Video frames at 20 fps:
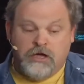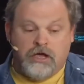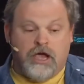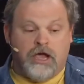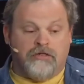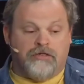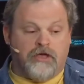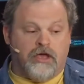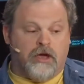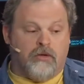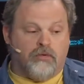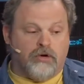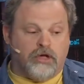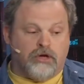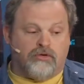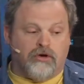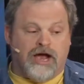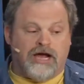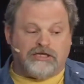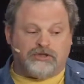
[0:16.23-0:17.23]
and then we
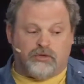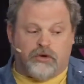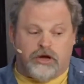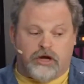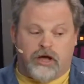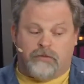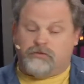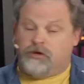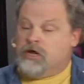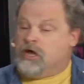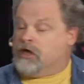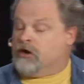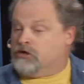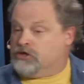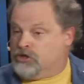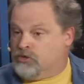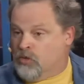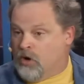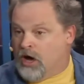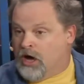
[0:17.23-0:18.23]
graduated up to
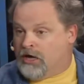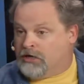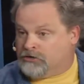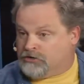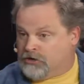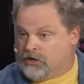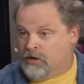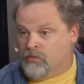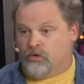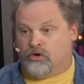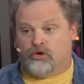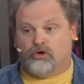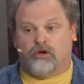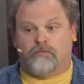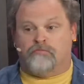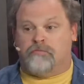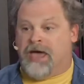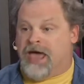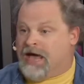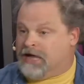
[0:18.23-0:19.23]
EnergyWise, and we're doing
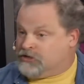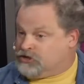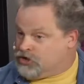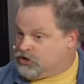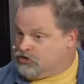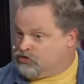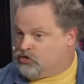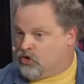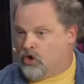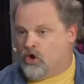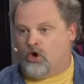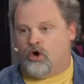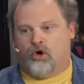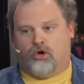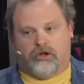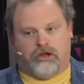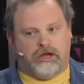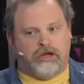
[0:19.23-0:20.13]
badge control